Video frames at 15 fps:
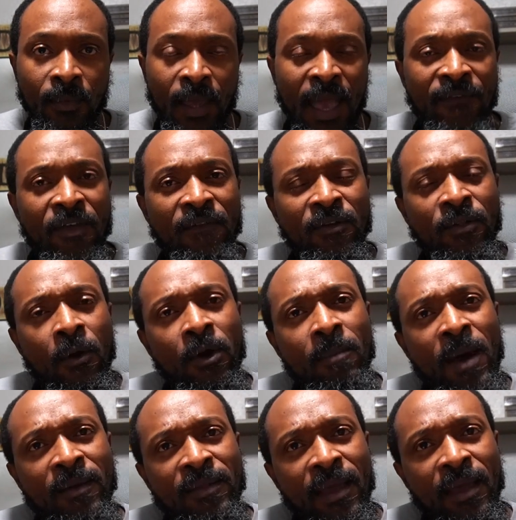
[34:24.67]
Have you ever thought
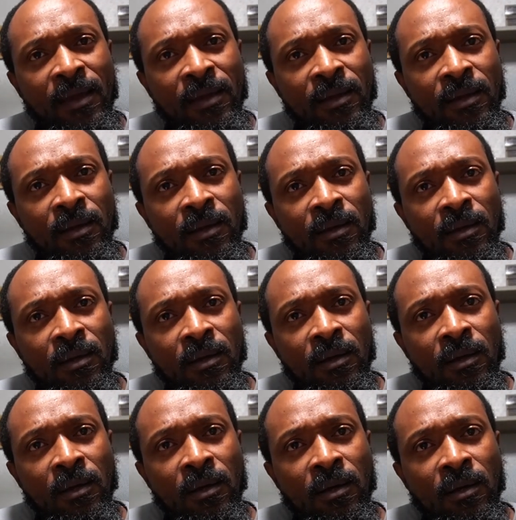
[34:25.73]
about that?
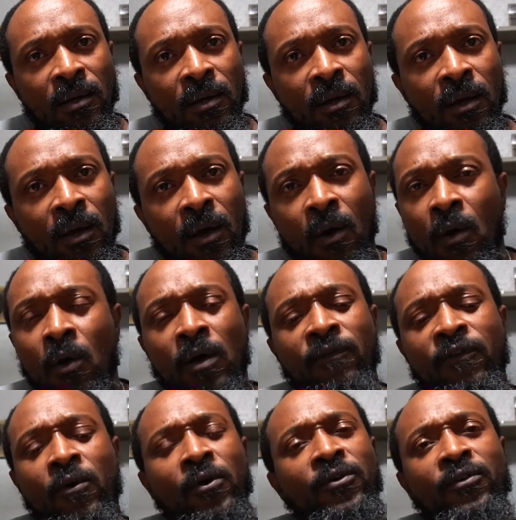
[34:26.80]
Oh,
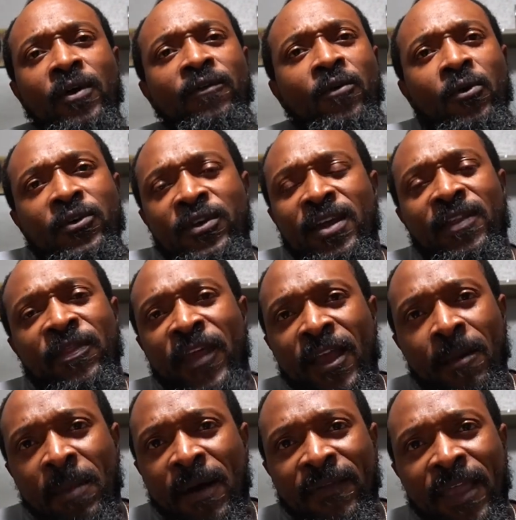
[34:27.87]
of course you didn't
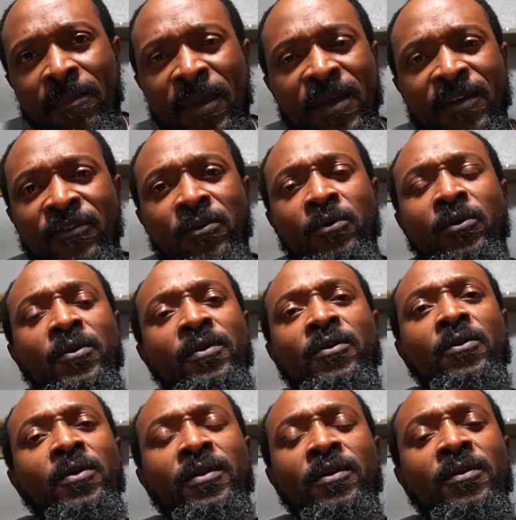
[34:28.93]
think about that because
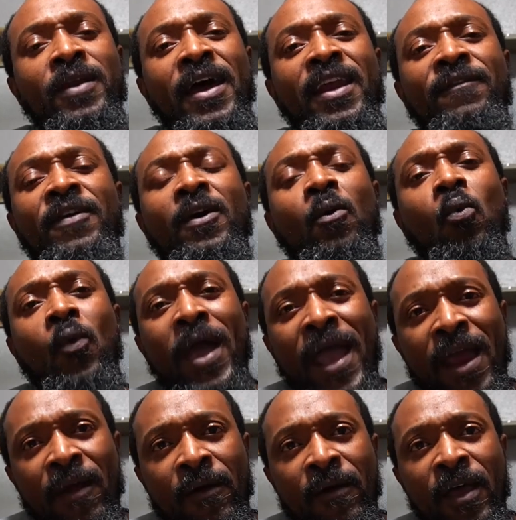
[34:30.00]
you're not even
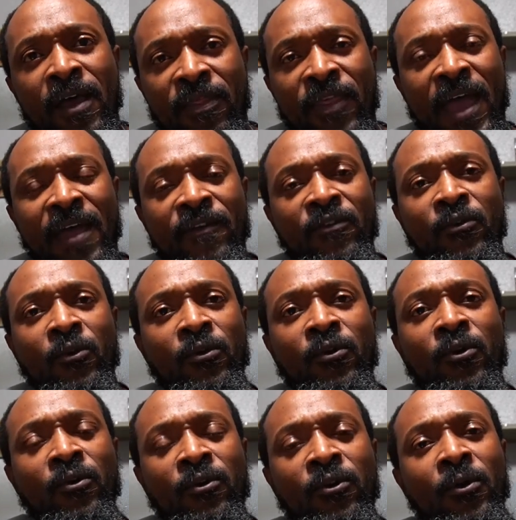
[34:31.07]
aware that
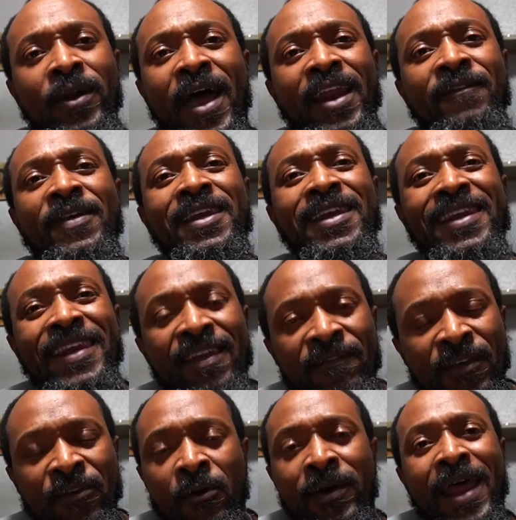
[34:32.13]
you're not even
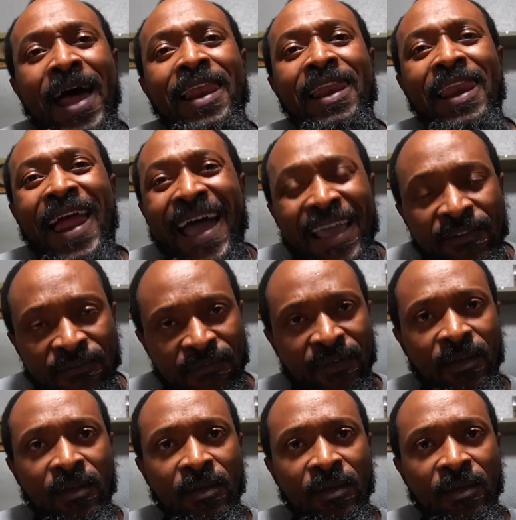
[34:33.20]
living. You're not life.